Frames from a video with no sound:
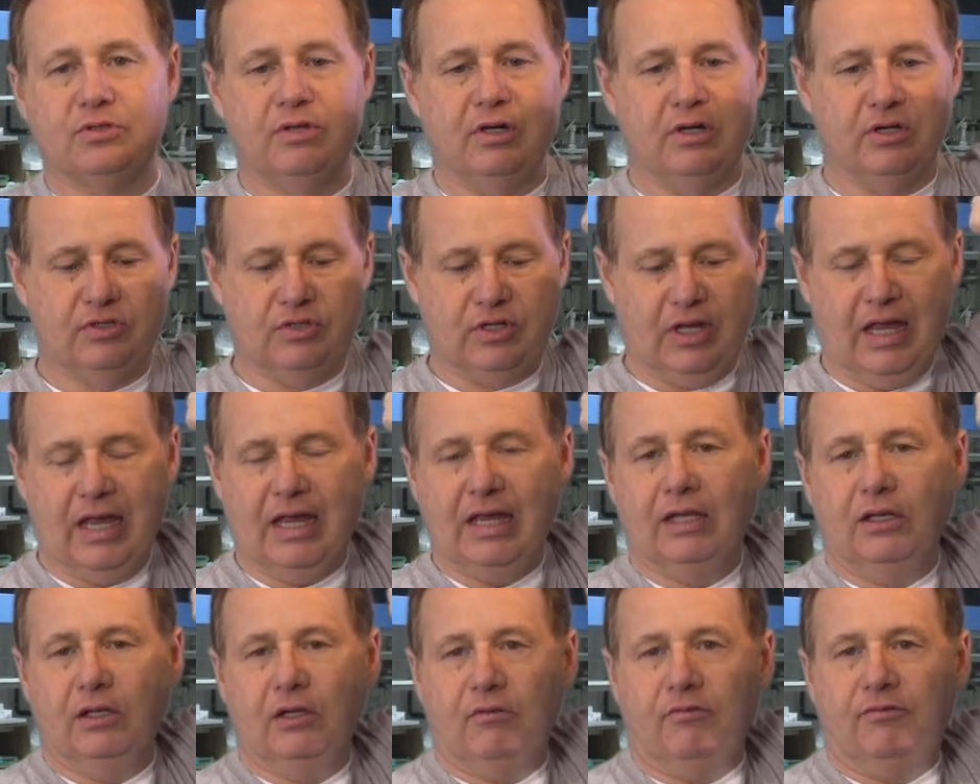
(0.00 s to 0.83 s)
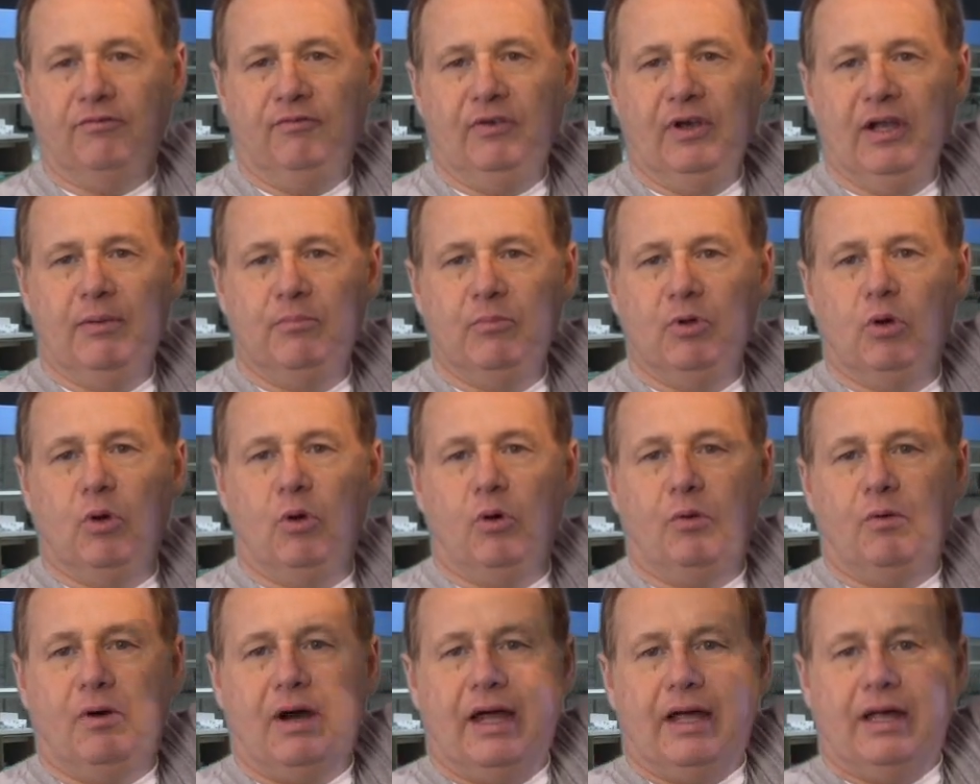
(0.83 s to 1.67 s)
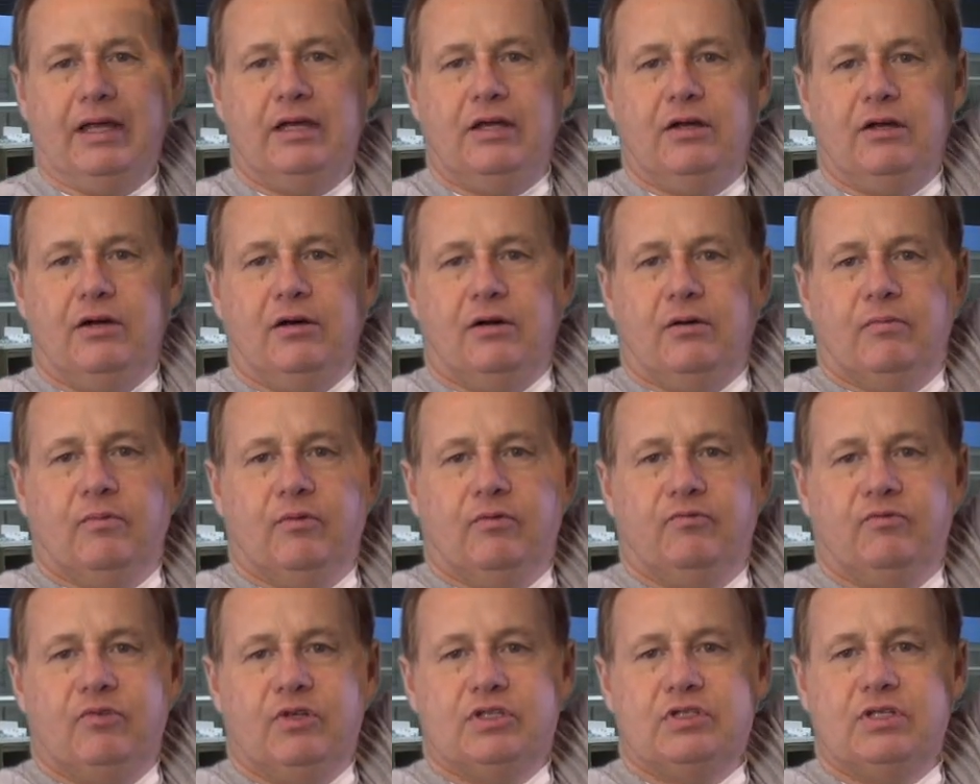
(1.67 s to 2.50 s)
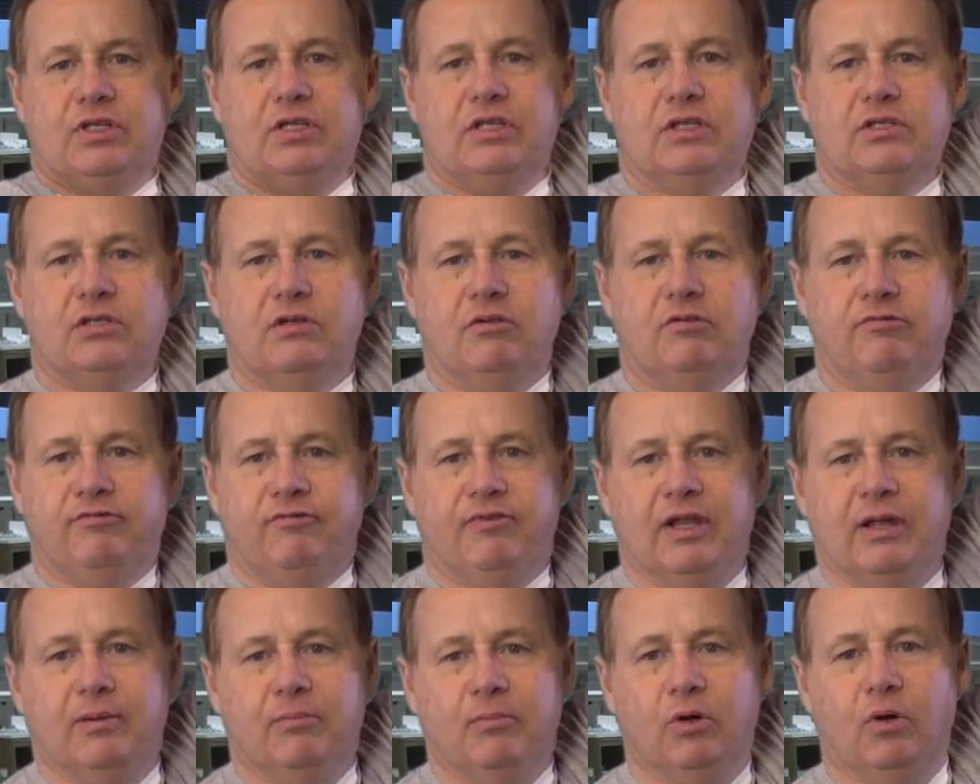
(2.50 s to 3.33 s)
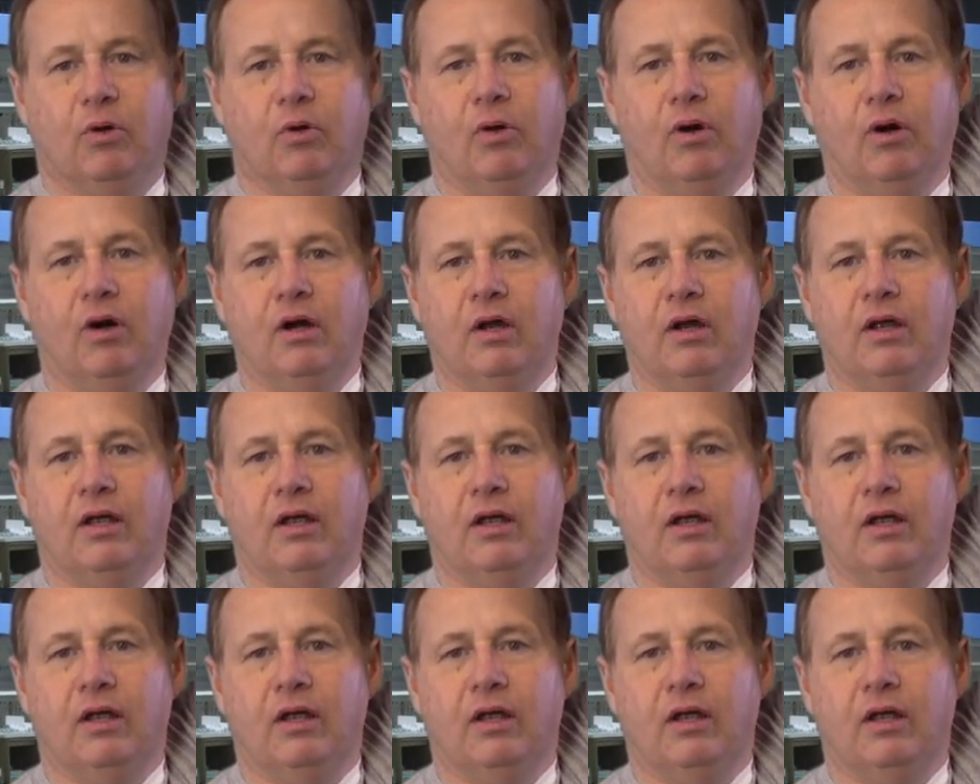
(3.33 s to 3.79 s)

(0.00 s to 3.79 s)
there's a little flip door right here. You see this little flip door?